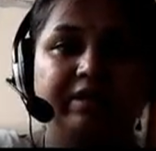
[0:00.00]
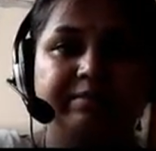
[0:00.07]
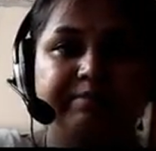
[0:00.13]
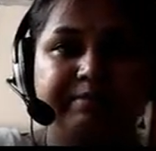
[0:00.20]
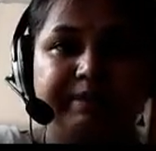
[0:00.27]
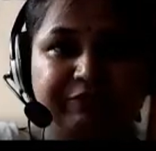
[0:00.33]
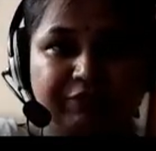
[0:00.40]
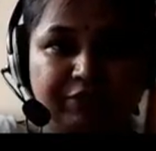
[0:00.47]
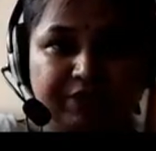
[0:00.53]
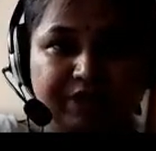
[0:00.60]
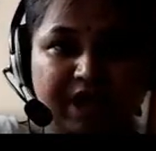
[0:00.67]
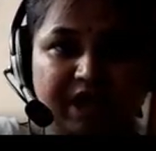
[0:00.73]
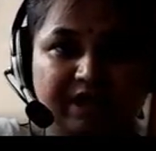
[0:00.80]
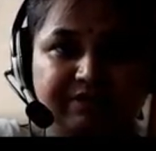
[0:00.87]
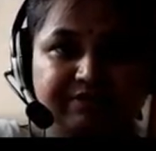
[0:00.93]
Before
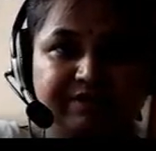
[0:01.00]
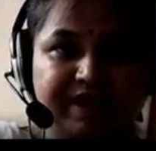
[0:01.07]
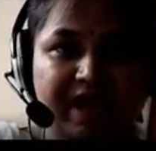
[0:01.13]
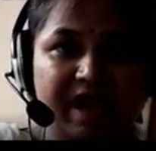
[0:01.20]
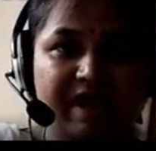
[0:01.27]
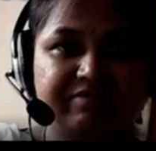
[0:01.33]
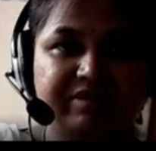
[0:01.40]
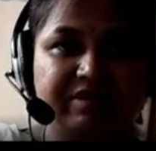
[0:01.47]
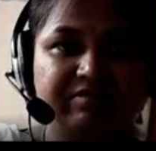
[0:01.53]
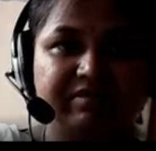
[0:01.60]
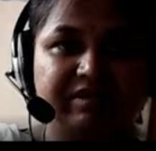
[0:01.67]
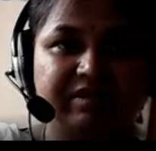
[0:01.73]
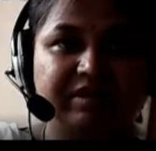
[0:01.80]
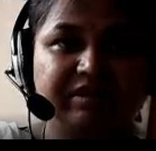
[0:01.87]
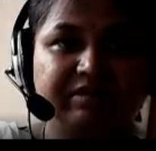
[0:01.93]
that, we have
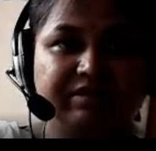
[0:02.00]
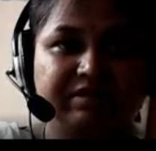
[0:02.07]
covered.